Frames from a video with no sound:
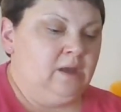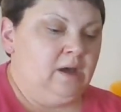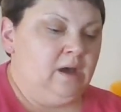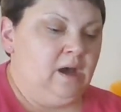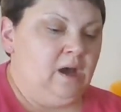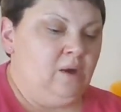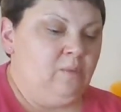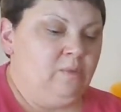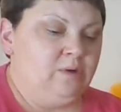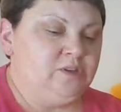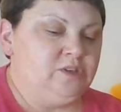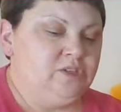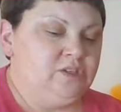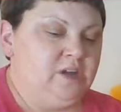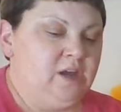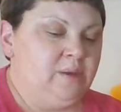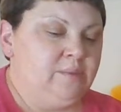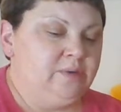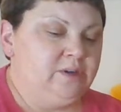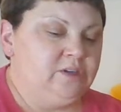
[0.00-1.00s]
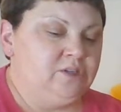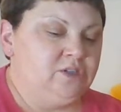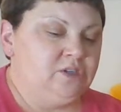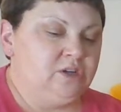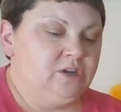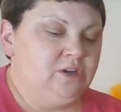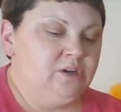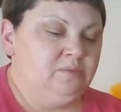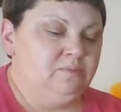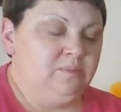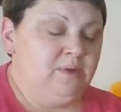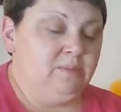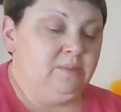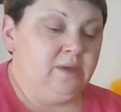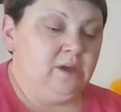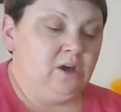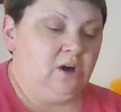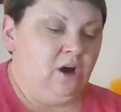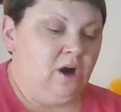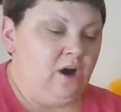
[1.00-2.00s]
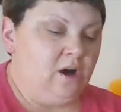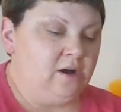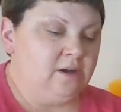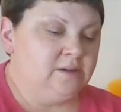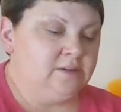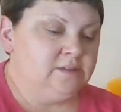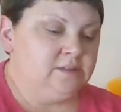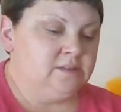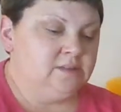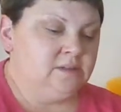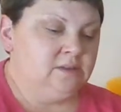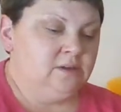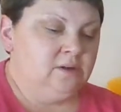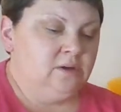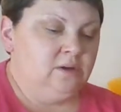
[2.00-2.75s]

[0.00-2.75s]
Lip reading: How much damage could Mimi cause?